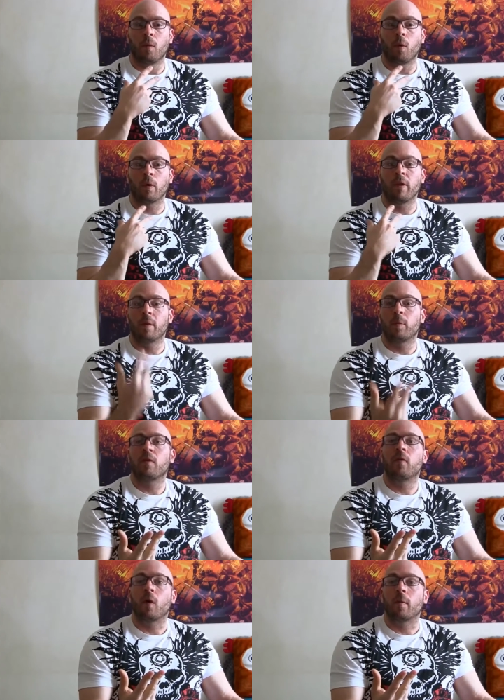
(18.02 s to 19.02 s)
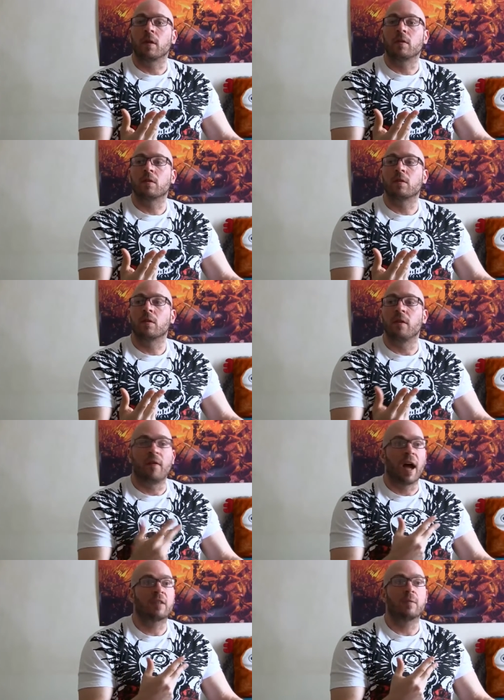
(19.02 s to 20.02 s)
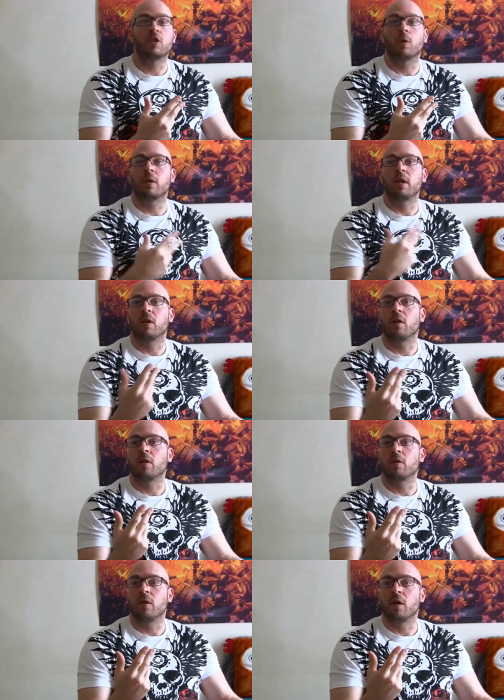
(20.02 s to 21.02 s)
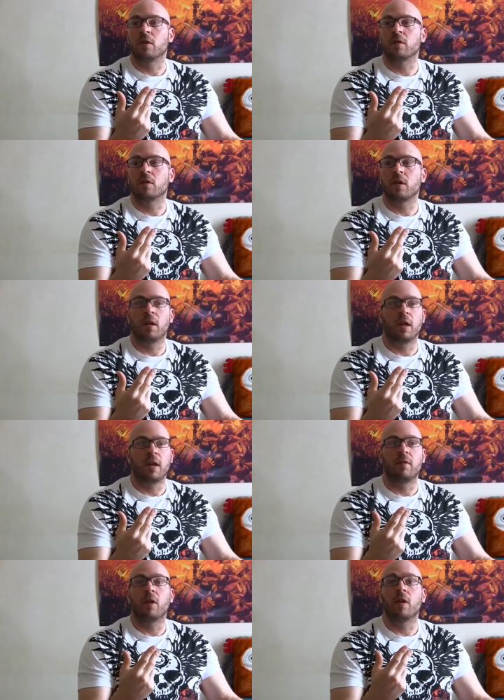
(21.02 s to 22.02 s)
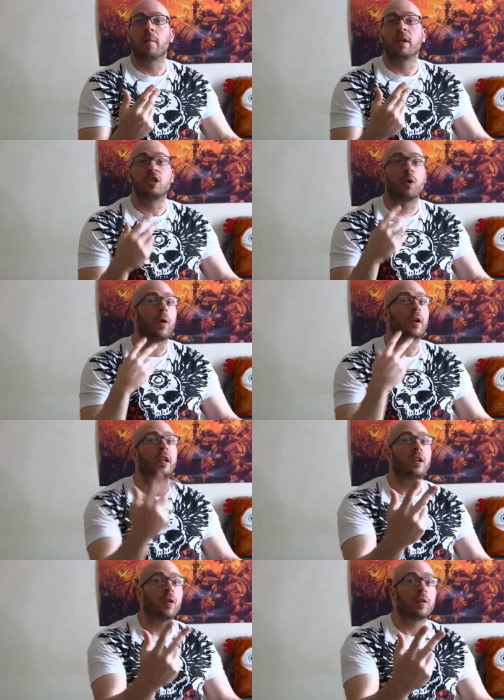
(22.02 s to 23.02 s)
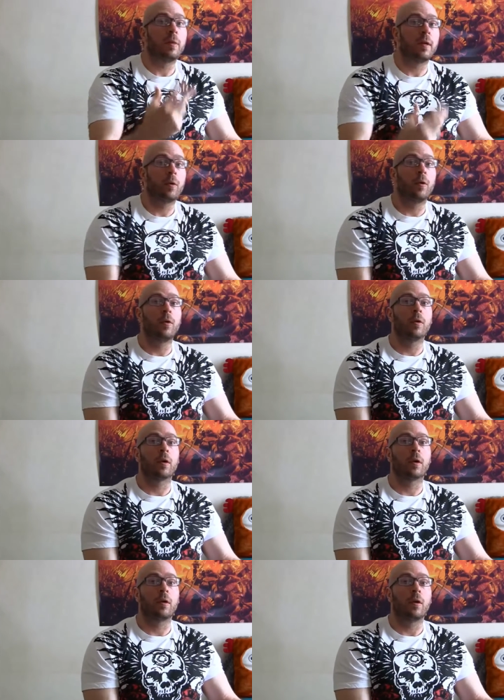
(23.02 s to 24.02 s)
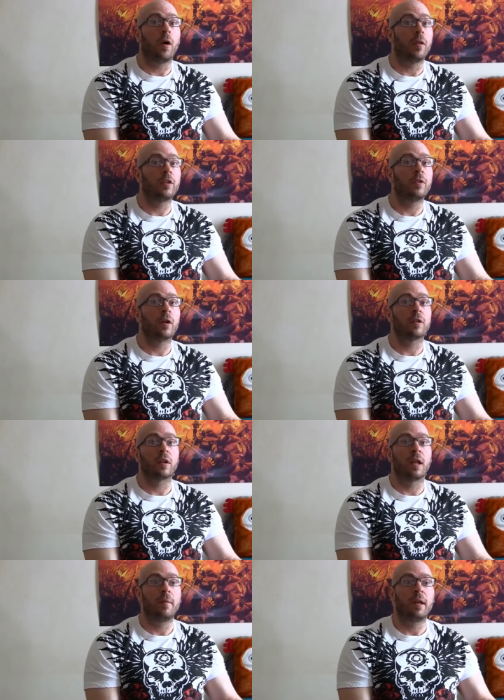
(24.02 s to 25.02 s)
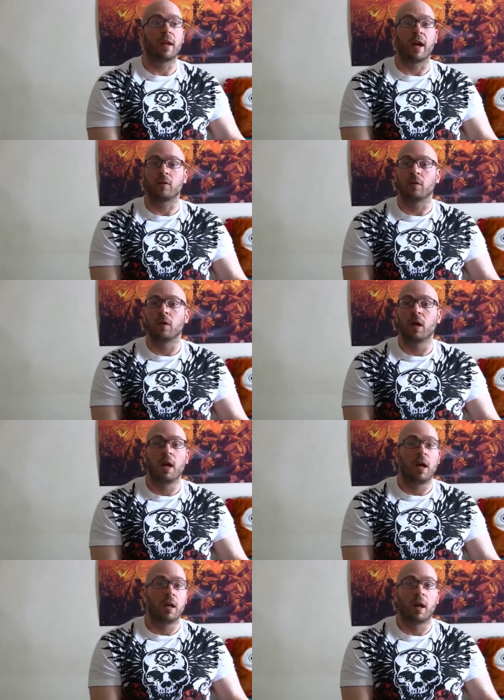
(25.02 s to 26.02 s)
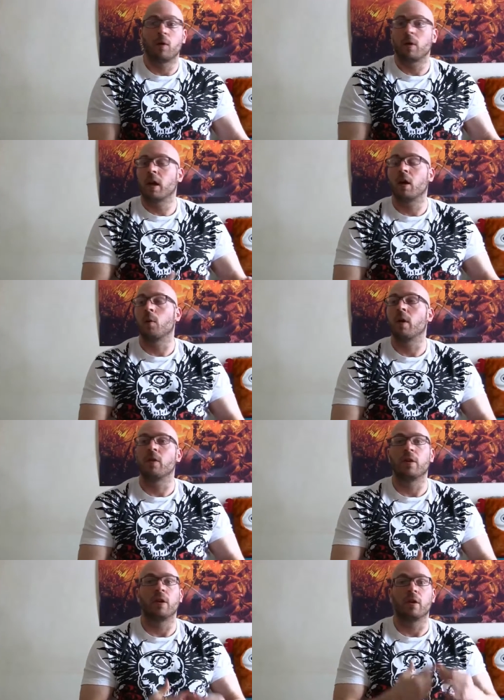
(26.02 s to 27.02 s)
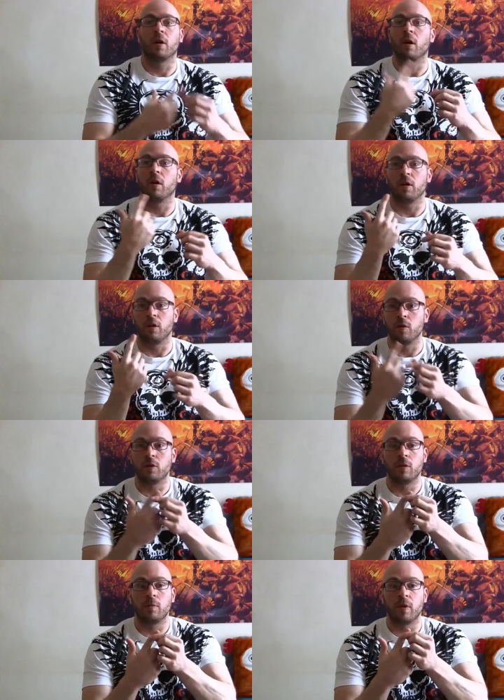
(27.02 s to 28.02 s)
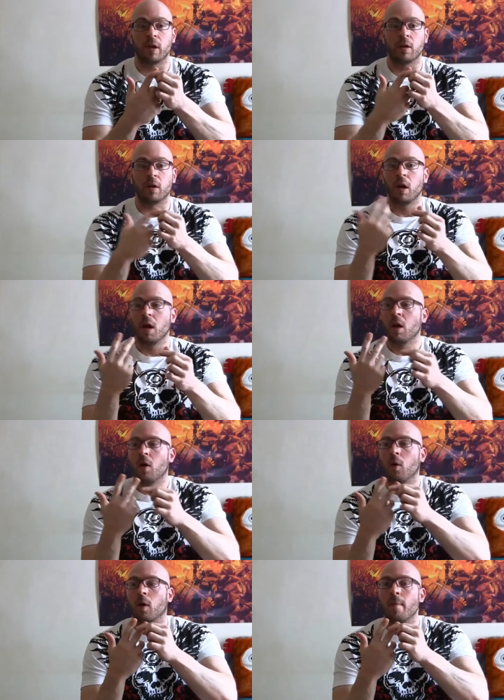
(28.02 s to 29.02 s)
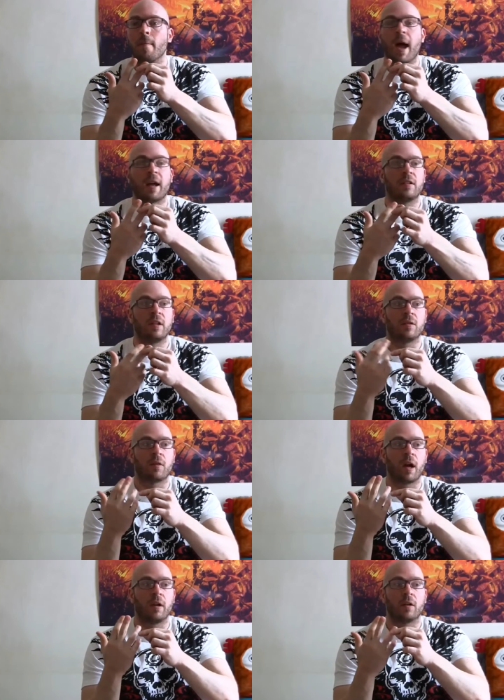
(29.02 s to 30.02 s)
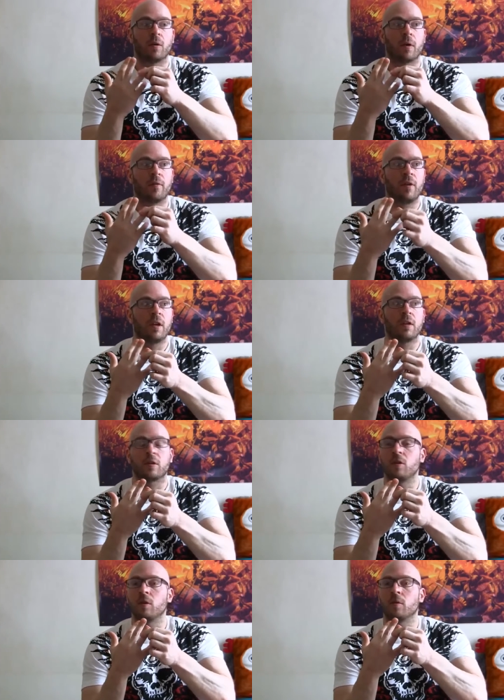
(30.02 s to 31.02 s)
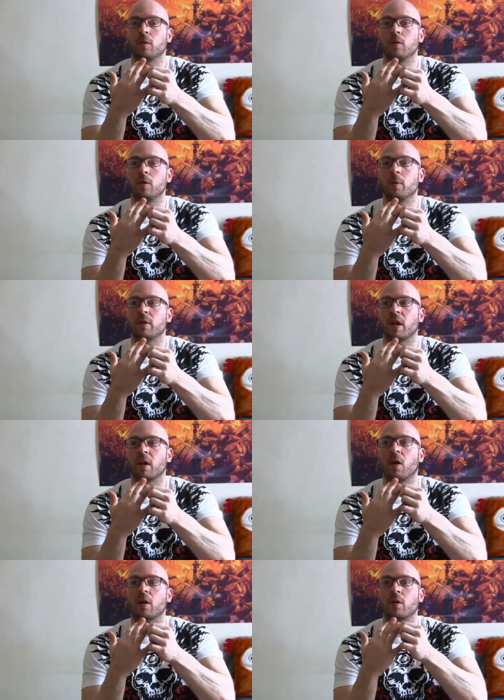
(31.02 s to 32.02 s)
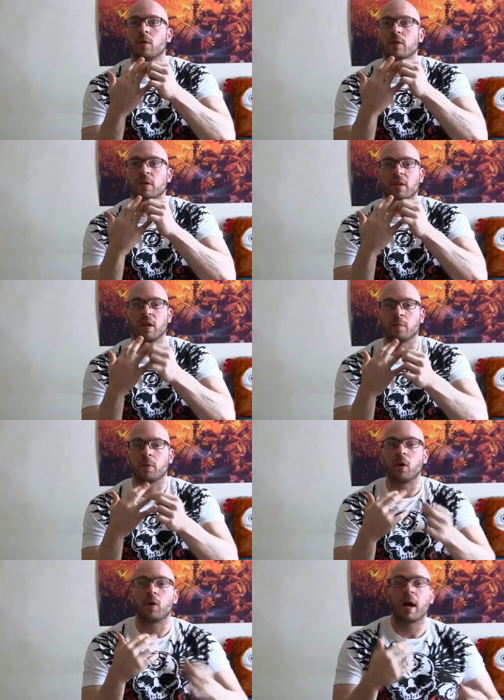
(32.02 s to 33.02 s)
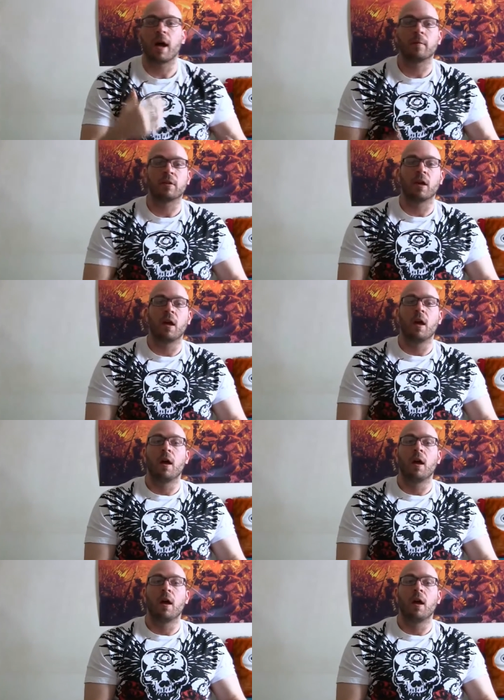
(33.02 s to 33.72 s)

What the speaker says: or their performance, the vast majority are on drugs. Even though the majority of those people who are on the drugs are claiming natural, and I don't care whether they're a YouTube figure or a magazine writer or a fitness guru who puts out articles and sells programs,